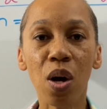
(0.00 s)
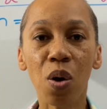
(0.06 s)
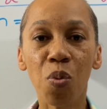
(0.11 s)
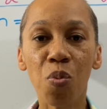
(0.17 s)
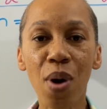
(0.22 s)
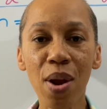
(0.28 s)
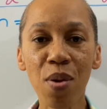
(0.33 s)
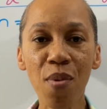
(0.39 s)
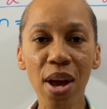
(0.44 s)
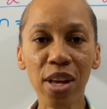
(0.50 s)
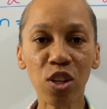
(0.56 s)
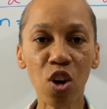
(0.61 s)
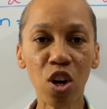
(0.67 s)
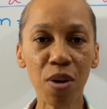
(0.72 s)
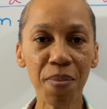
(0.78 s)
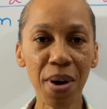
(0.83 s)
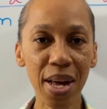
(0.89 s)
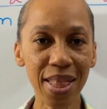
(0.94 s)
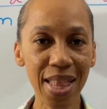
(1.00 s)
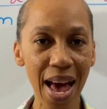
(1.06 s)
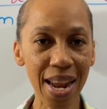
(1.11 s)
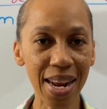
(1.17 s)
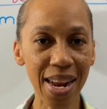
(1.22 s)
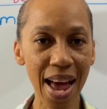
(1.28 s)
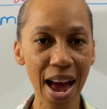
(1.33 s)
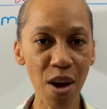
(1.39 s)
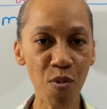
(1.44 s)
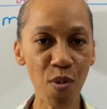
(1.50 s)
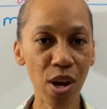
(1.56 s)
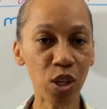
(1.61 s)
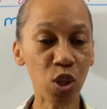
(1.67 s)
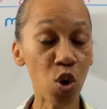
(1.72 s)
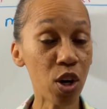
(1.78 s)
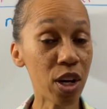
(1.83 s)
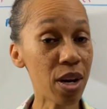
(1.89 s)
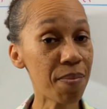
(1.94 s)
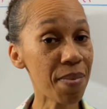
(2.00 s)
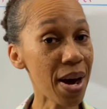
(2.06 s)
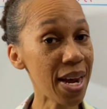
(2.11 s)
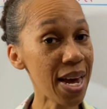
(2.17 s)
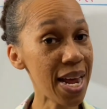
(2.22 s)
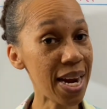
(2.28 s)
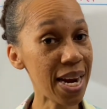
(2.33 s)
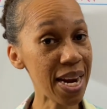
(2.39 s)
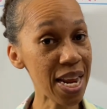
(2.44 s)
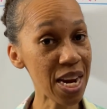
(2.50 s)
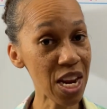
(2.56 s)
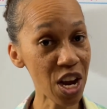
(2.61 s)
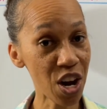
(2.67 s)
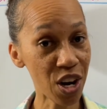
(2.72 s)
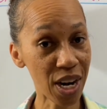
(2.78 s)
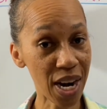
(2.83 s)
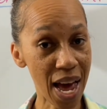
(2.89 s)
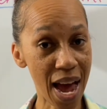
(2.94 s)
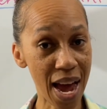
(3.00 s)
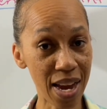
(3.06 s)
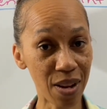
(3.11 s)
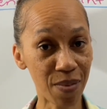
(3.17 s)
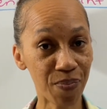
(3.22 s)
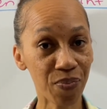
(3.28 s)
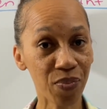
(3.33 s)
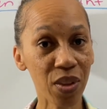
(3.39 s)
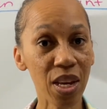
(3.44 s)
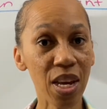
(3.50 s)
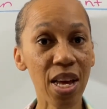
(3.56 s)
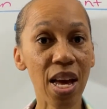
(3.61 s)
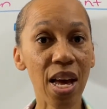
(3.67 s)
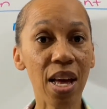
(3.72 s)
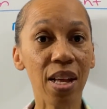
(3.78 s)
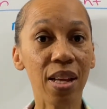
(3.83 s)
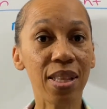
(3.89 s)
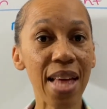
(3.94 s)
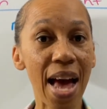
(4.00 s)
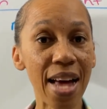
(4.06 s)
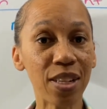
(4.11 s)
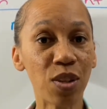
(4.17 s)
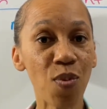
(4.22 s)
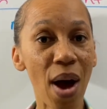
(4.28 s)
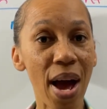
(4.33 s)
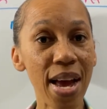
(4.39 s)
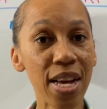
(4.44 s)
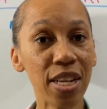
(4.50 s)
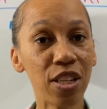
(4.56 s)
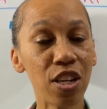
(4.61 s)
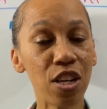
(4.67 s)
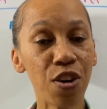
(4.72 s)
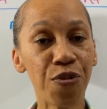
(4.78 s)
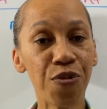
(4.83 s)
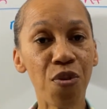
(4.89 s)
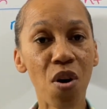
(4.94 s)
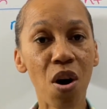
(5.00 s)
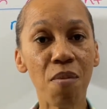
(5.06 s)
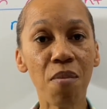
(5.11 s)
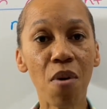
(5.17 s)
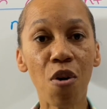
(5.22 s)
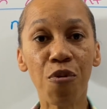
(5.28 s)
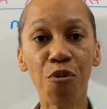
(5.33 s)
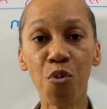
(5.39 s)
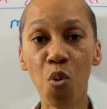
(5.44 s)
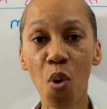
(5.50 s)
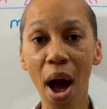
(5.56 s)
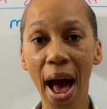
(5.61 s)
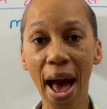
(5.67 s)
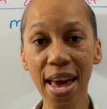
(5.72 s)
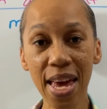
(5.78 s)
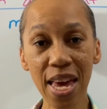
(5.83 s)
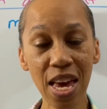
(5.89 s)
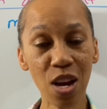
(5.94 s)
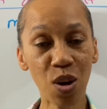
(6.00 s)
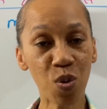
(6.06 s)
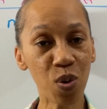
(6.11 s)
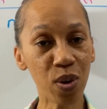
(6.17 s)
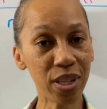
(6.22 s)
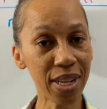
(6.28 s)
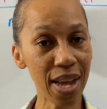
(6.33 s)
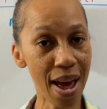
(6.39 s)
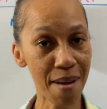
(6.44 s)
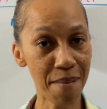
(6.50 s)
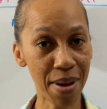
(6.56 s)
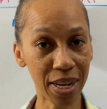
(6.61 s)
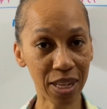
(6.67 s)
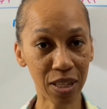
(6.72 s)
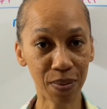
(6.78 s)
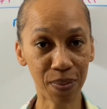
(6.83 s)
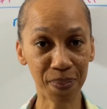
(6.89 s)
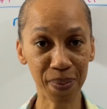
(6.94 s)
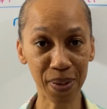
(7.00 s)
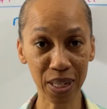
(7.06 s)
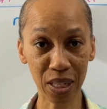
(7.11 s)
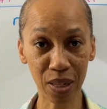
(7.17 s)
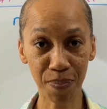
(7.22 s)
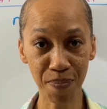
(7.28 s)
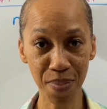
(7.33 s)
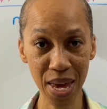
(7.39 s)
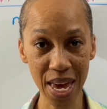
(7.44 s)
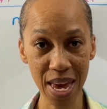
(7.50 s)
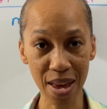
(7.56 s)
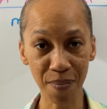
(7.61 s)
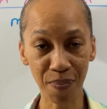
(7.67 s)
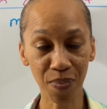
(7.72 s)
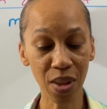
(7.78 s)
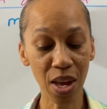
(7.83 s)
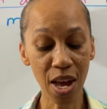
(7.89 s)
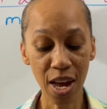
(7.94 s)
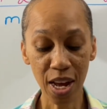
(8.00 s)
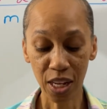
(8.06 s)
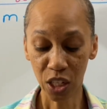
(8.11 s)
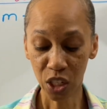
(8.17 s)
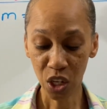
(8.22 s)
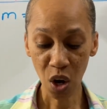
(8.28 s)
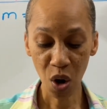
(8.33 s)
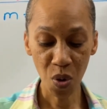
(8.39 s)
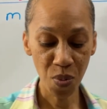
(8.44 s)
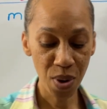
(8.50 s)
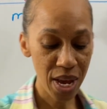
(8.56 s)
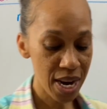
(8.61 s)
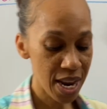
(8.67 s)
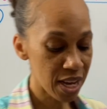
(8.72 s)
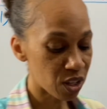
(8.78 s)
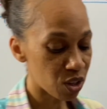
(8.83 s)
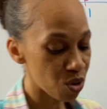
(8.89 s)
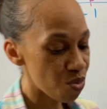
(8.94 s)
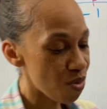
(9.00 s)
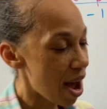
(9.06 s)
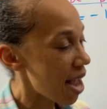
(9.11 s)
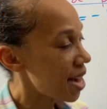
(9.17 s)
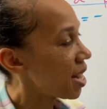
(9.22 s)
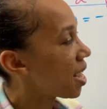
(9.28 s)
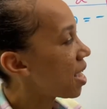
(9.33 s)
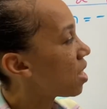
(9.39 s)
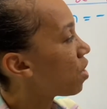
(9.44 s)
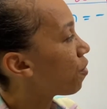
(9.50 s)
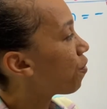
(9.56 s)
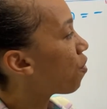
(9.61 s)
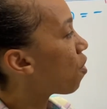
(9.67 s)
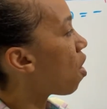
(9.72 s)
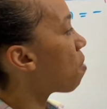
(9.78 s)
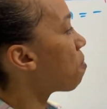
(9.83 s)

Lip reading: When we're talking about that line, we're talking about a linear line. That's why it's in the form of y equals mx plus b. So we need to write it in the form